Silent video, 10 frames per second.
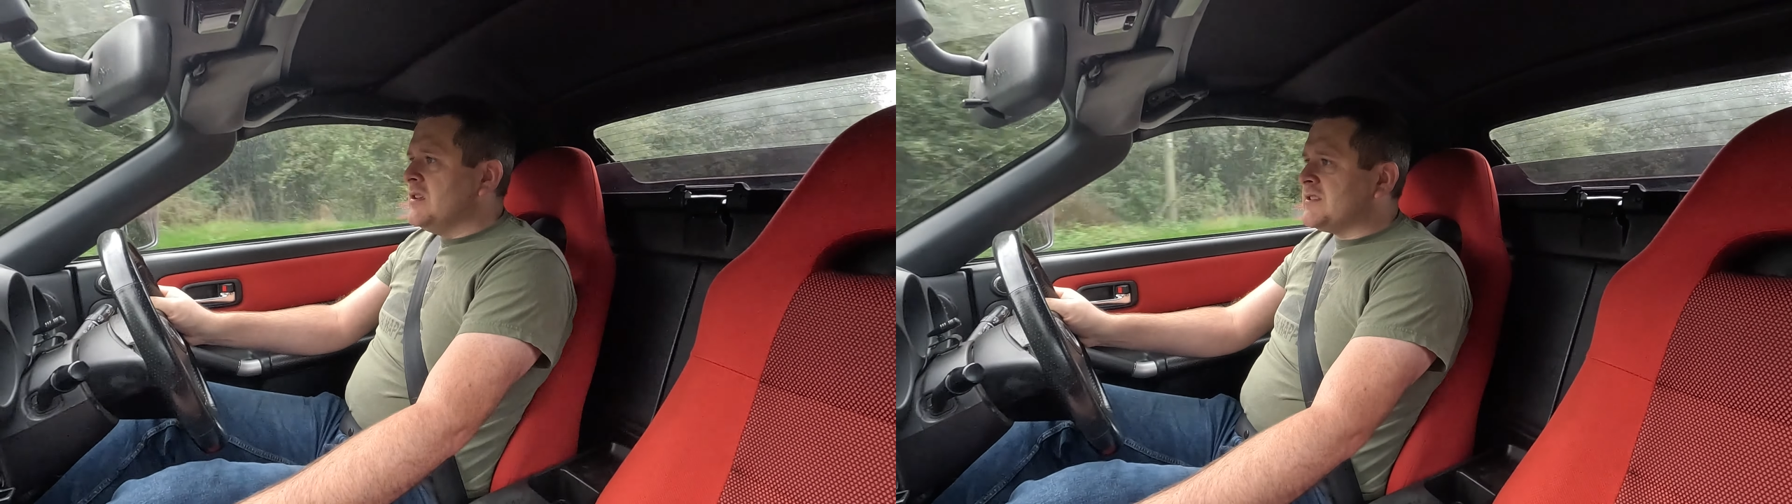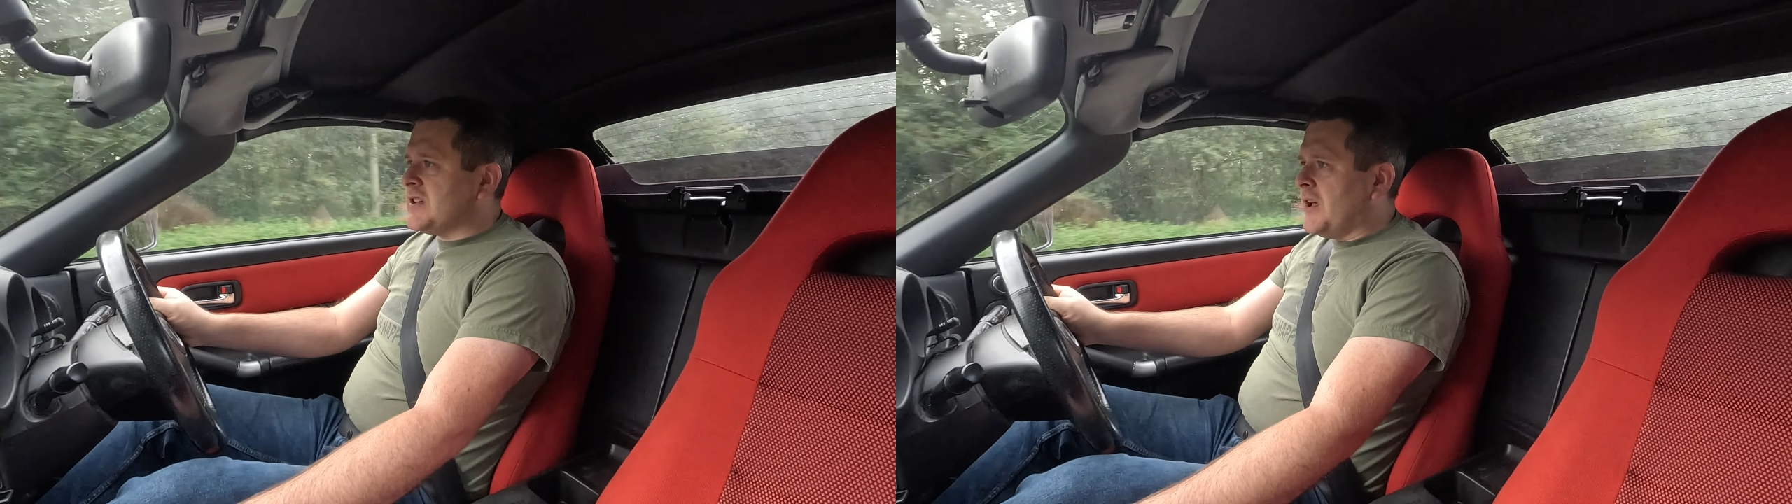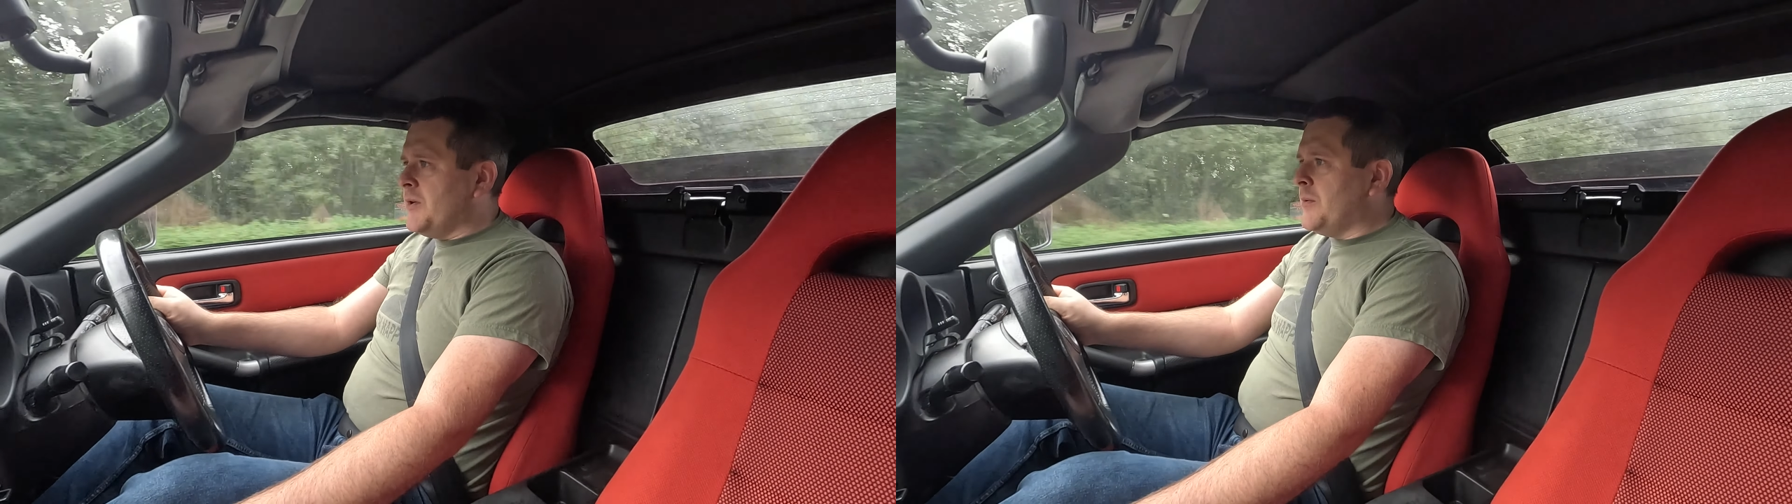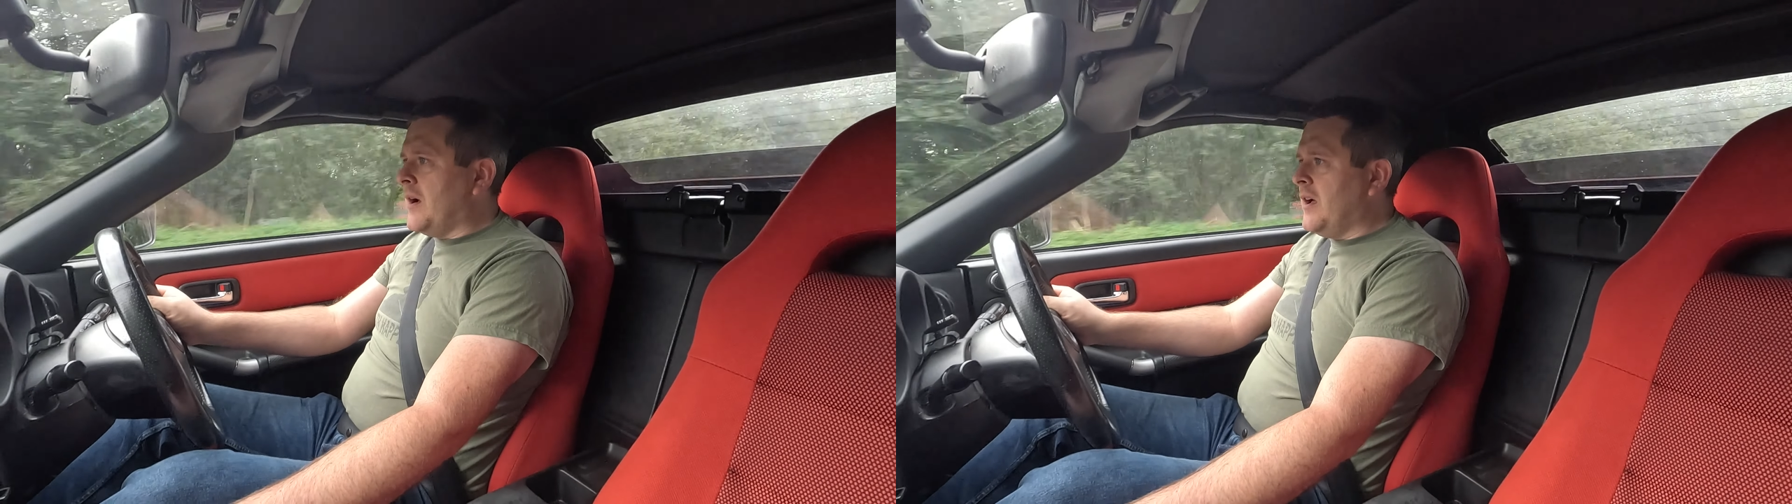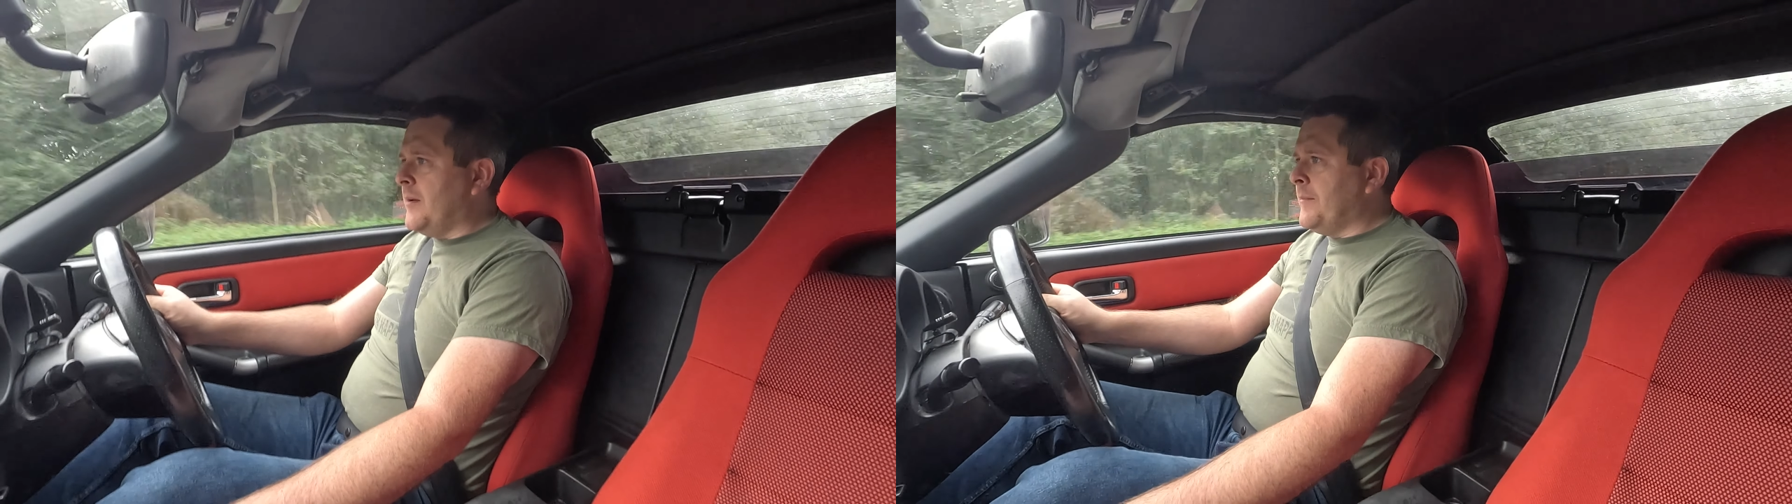So
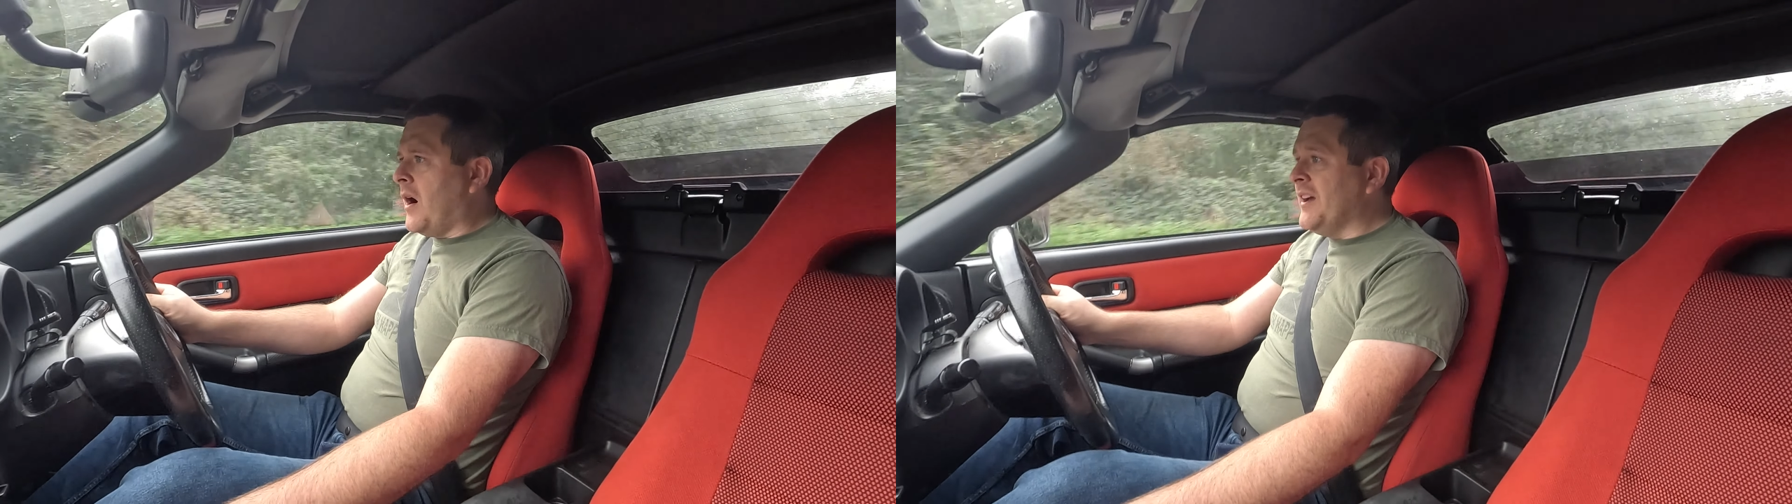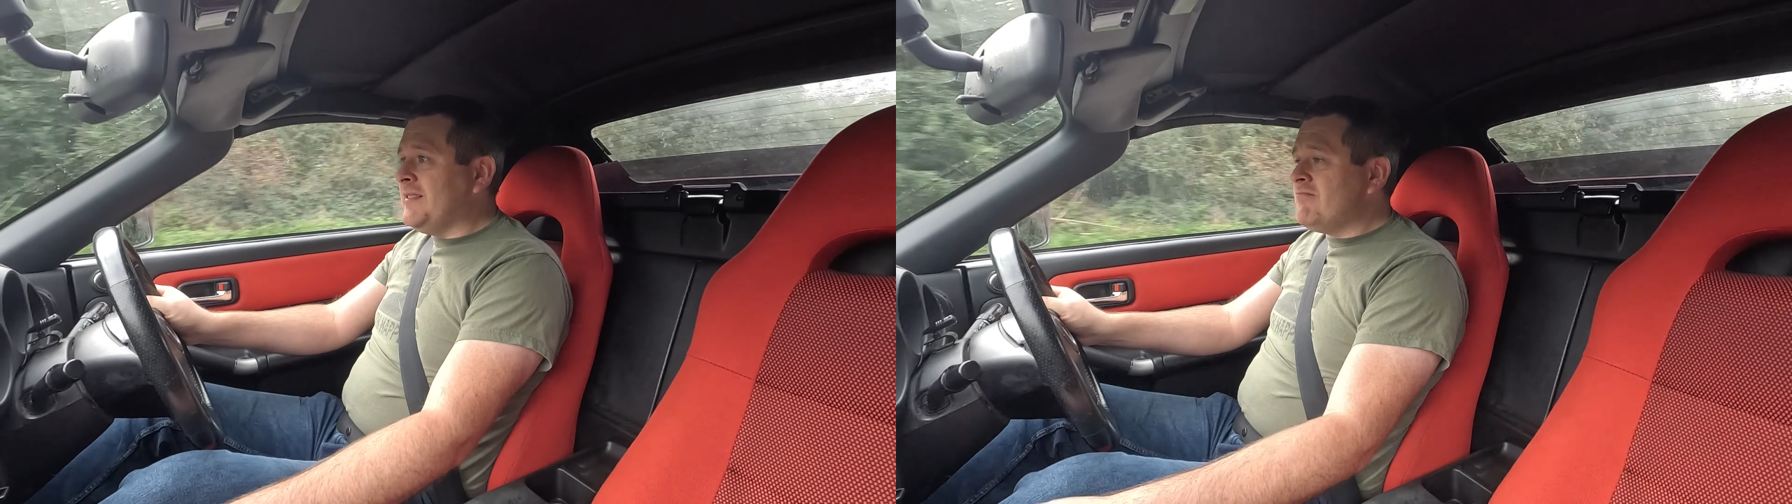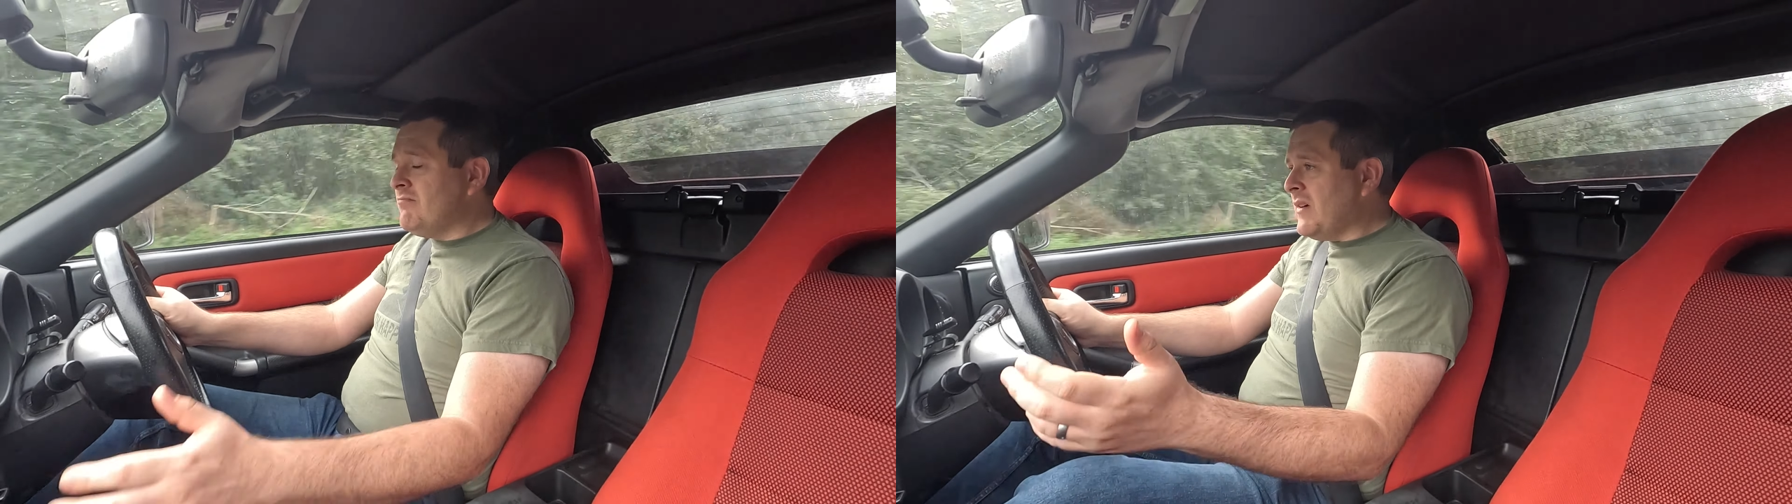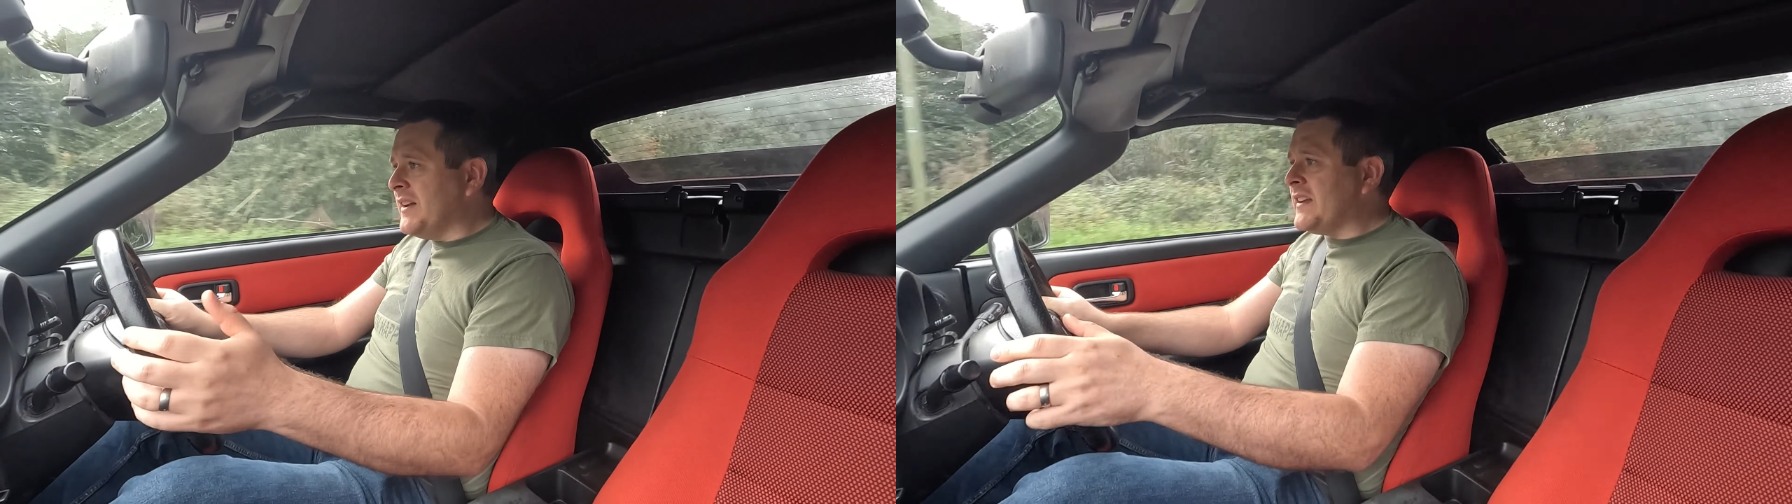I